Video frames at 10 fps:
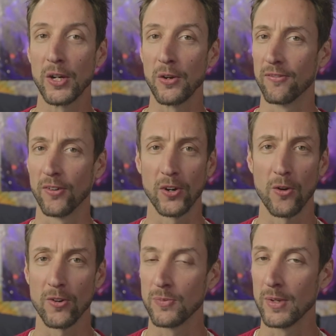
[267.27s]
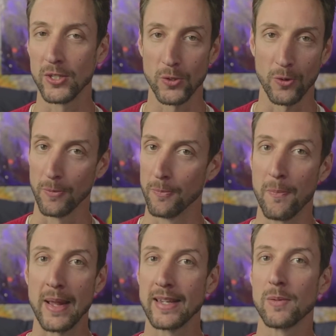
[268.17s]
You're a Virgo, which means you are
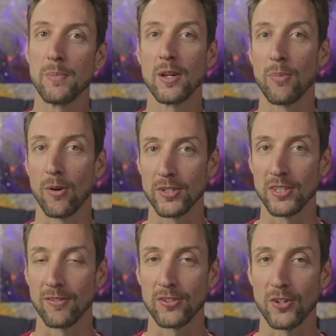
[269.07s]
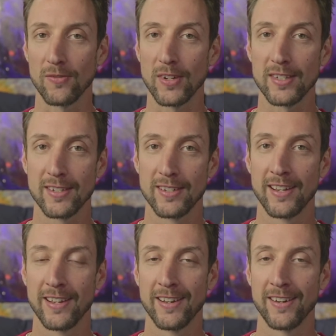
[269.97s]
meant to be a person of service,
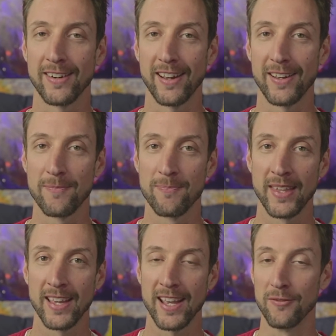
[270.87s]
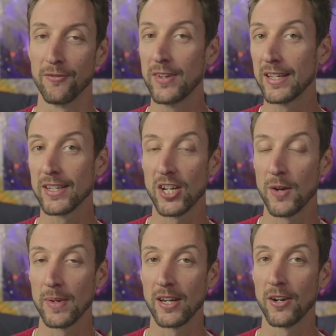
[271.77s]
okay? And Venus
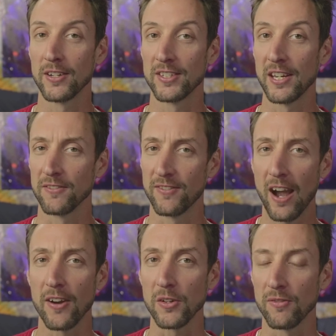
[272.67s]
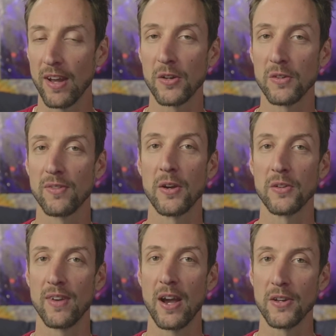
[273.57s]
coming here and saying value, value, value,
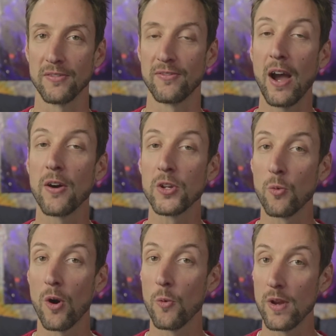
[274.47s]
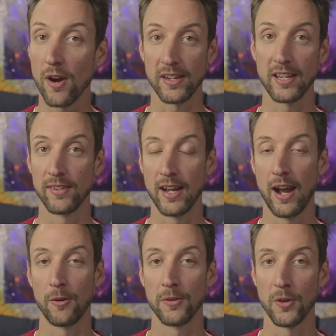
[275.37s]
value, value what we are giving
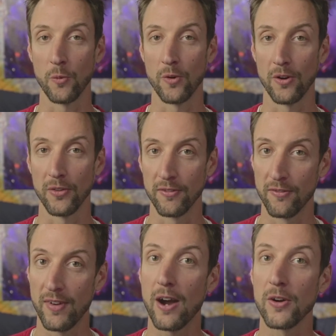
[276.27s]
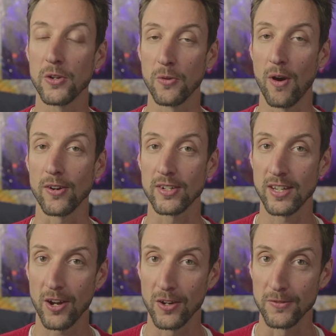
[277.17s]
out into the world. Value
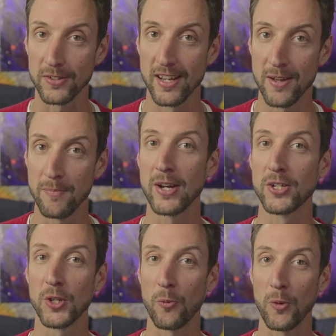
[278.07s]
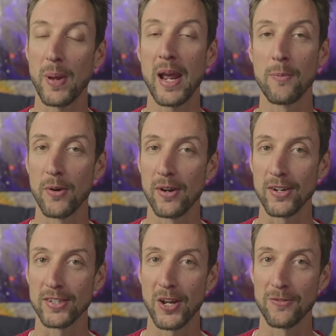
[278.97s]
ourselves. Make sure that we're pampering
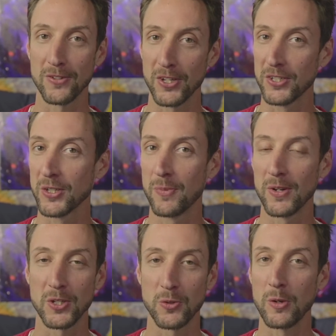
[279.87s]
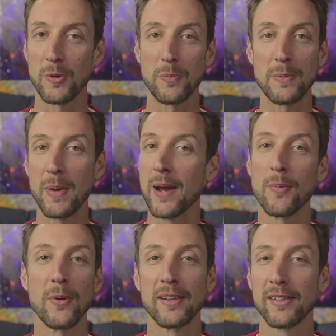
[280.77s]
ourselves just as much as we would be
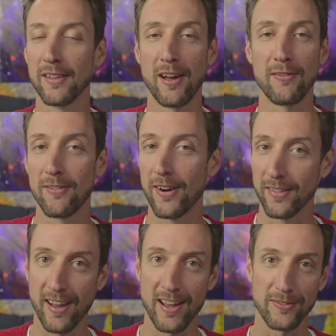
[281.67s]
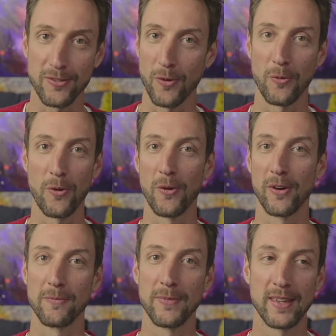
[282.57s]
pampering the love of our life
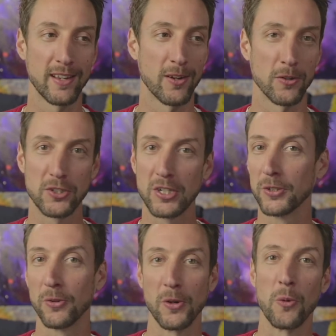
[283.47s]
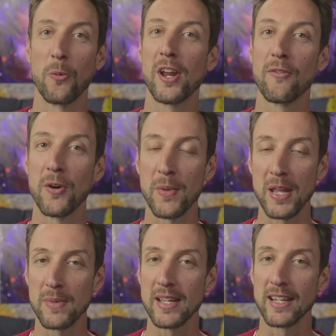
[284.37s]
or you know, our children or whatever it may
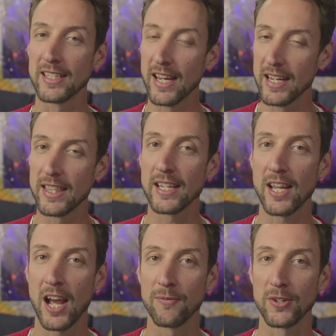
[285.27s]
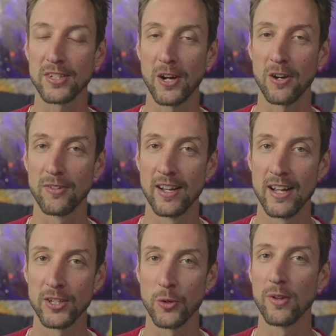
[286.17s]
be. And it's taking that time for self
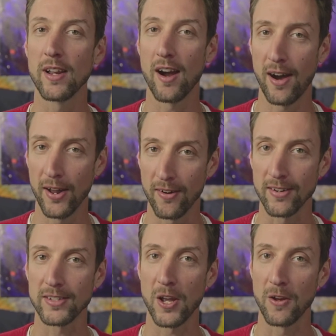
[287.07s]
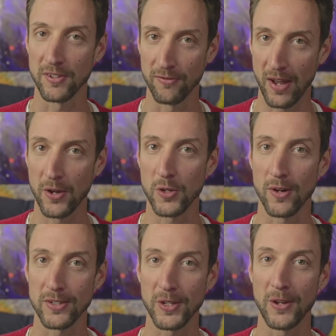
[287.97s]
to really honor ourselves and value
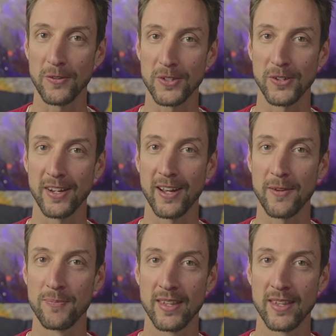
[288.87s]
ourselves, okay?